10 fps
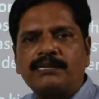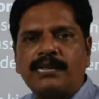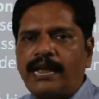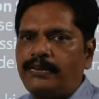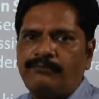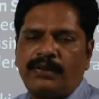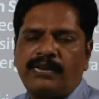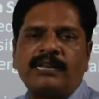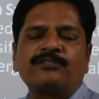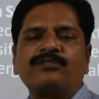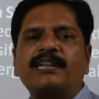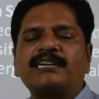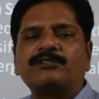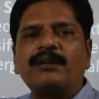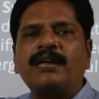is Animalia. So
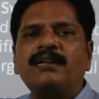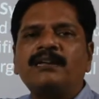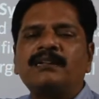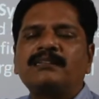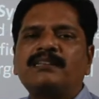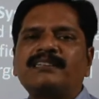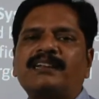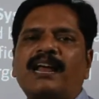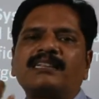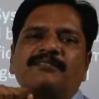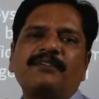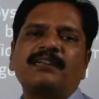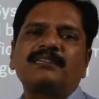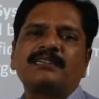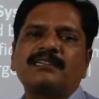that's why this
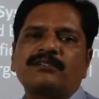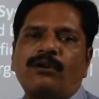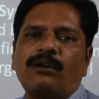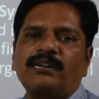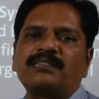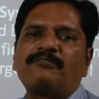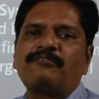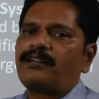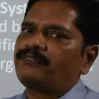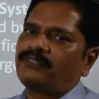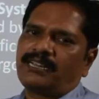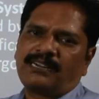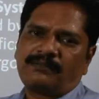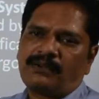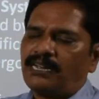classification is called as the five
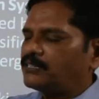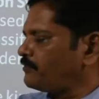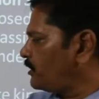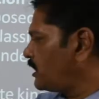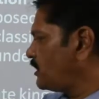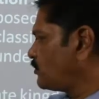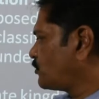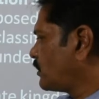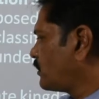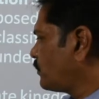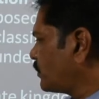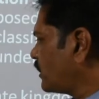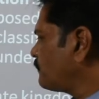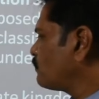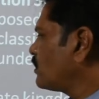kingdom classification,
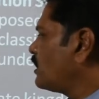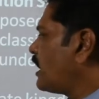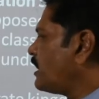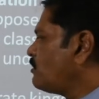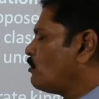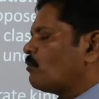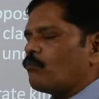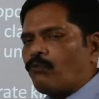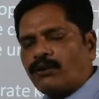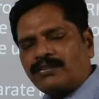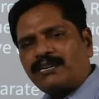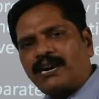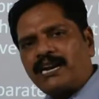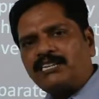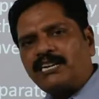okay. And what is the
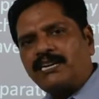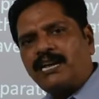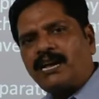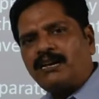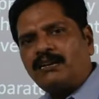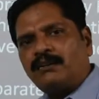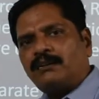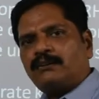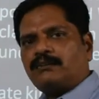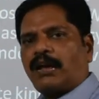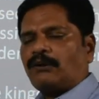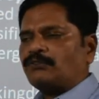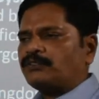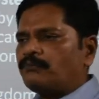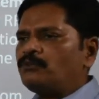criteria?
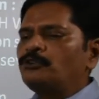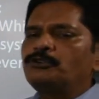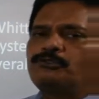Now some